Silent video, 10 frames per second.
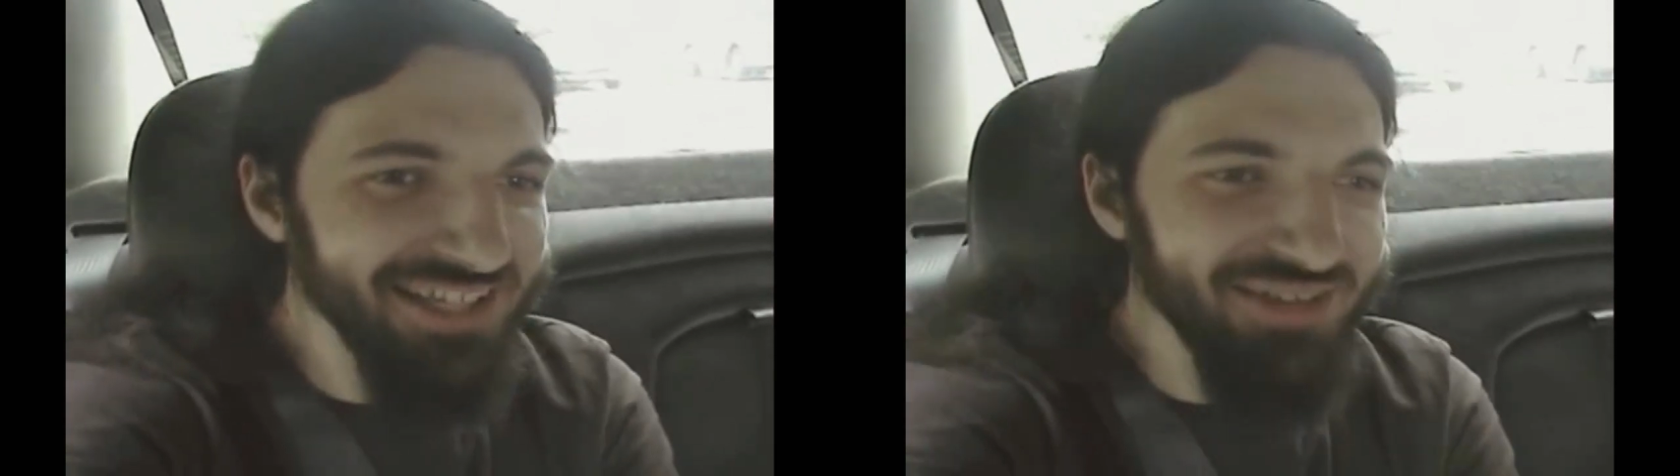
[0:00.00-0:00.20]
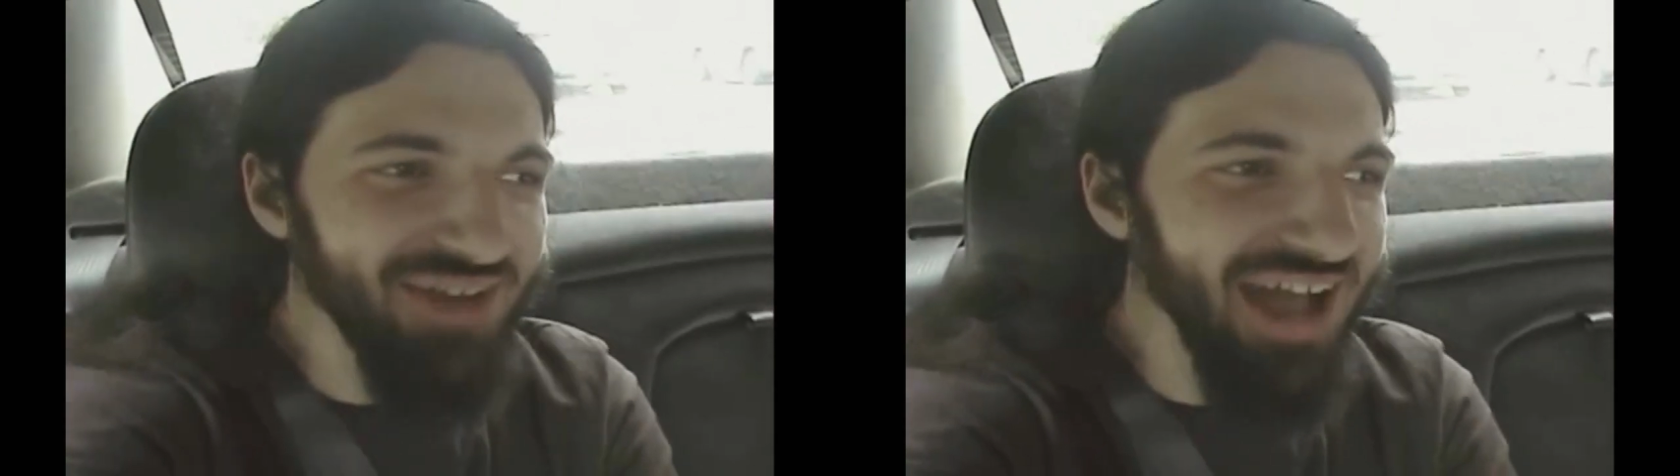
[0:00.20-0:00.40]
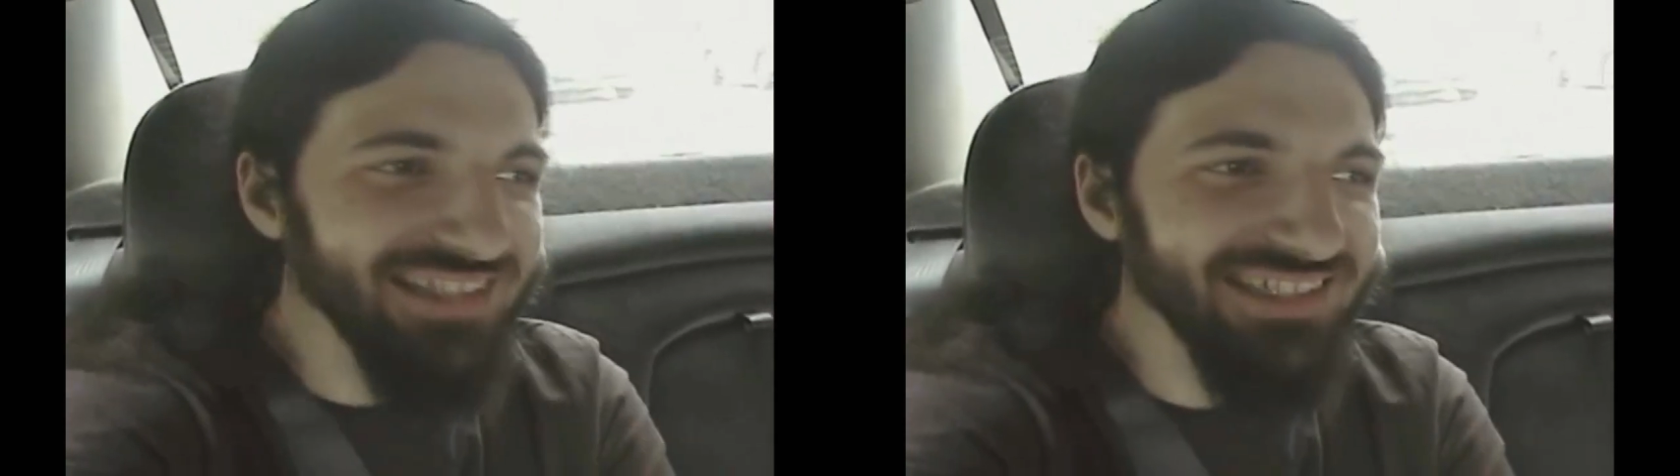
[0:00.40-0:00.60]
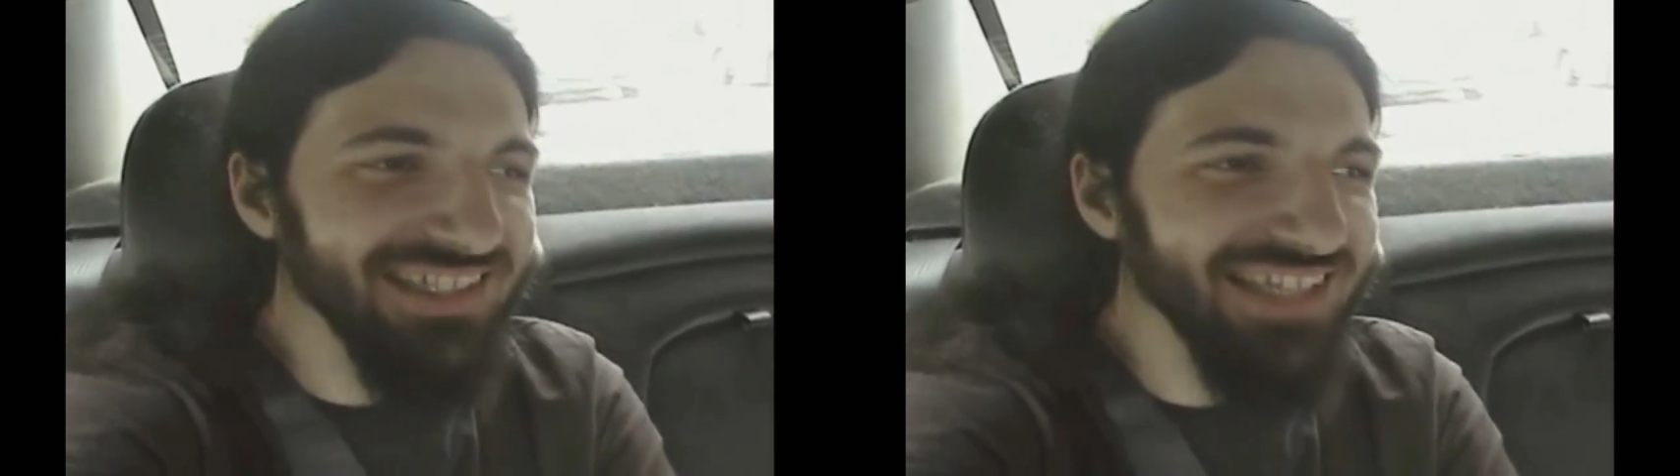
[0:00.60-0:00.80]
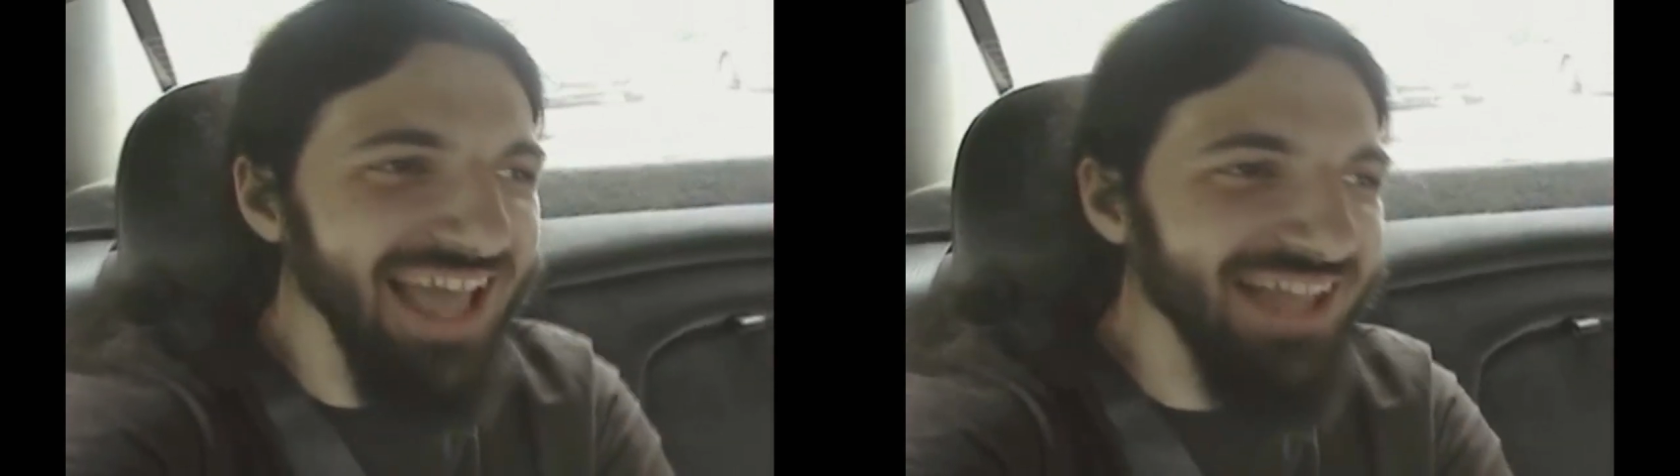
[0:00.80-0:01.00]
Did you not see
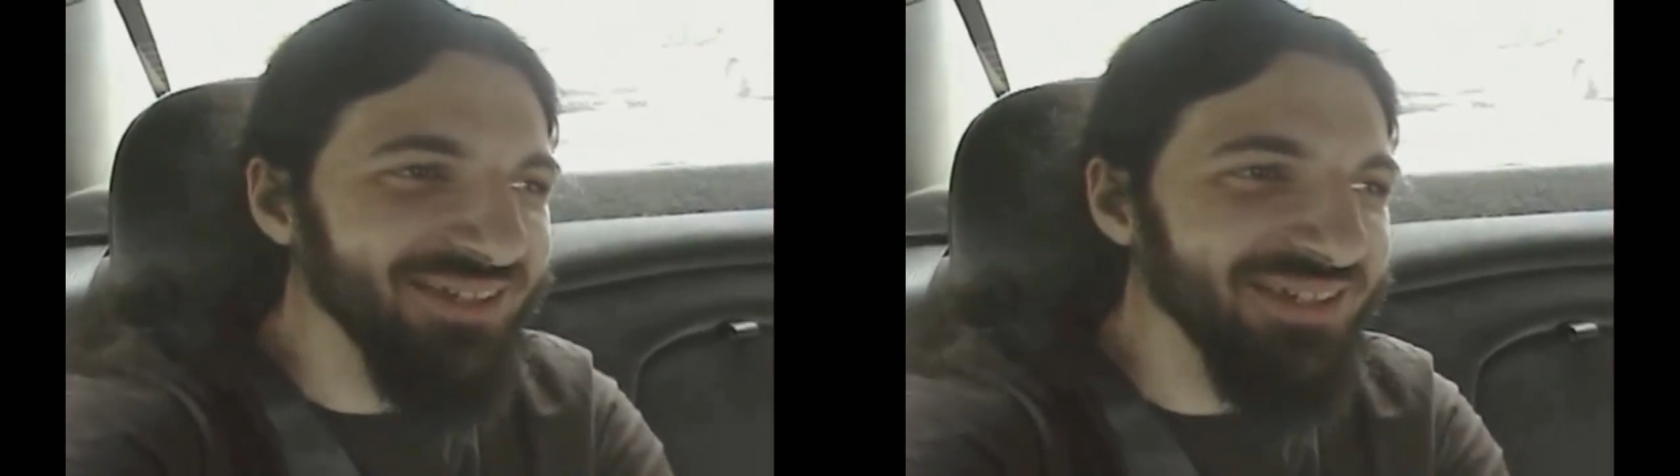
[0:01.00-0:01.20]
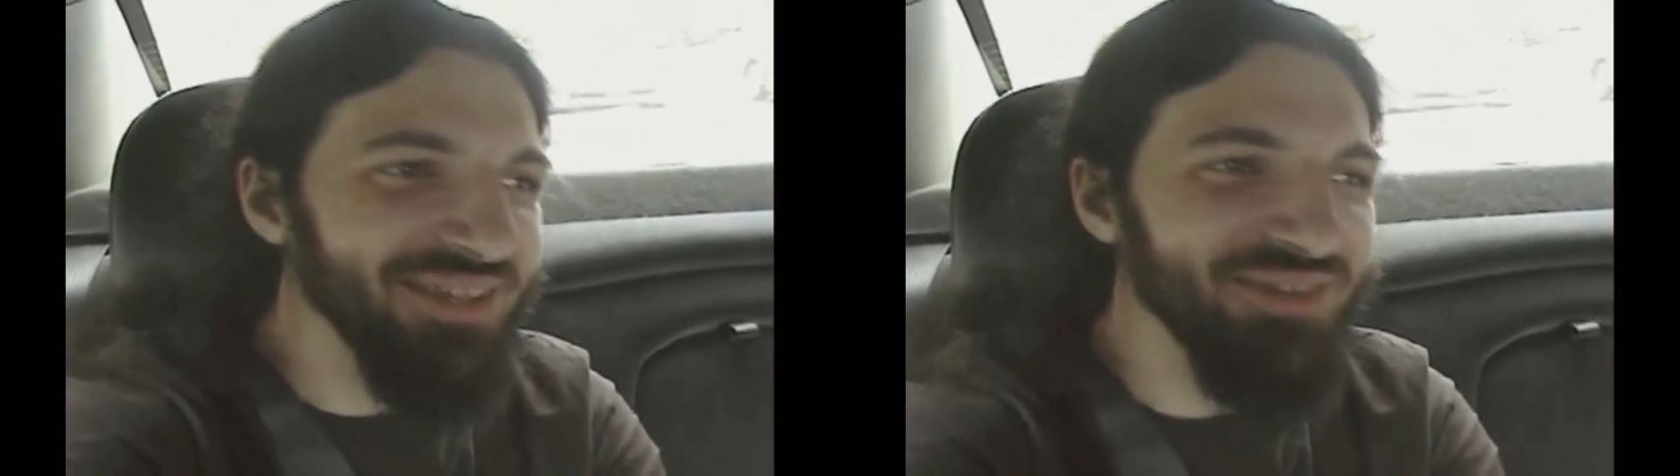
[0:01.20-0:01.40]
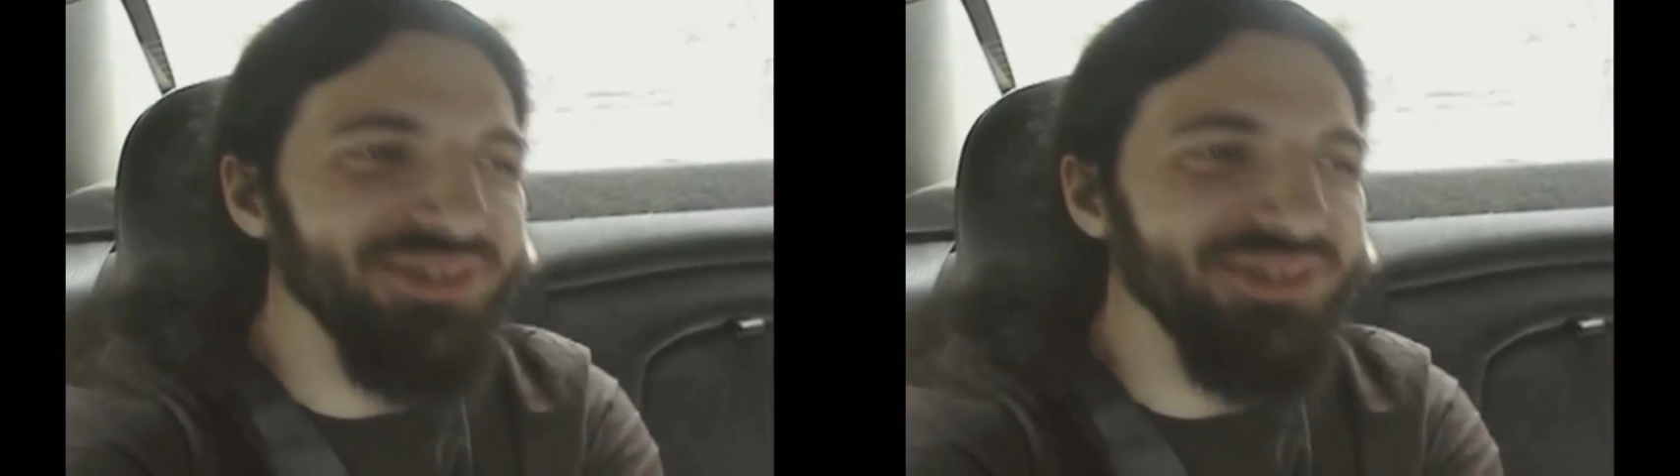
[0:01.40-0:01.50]
the Katsucon?